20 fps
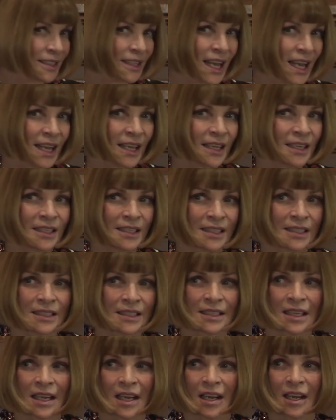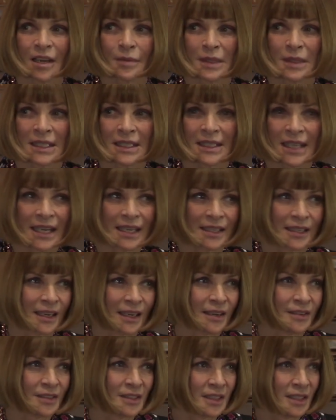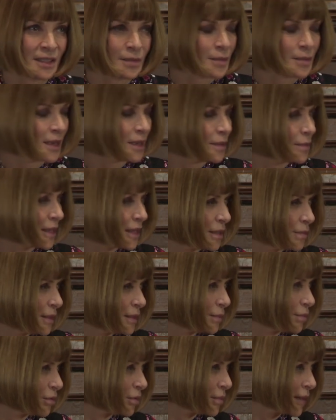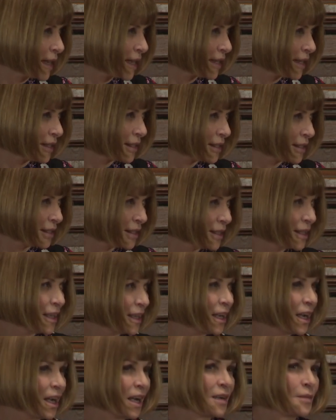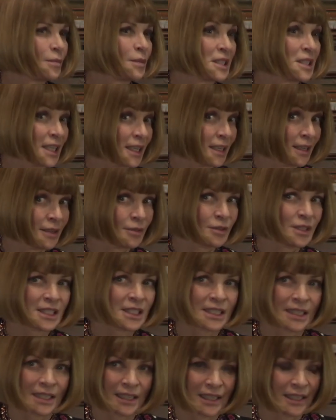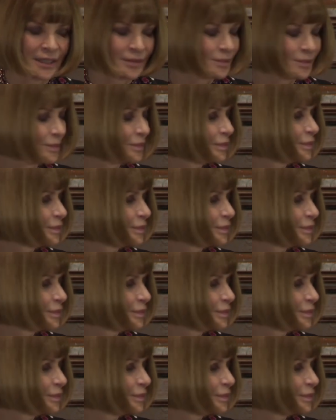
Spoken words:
that is a mistake that I've seen many people make, particularly recently.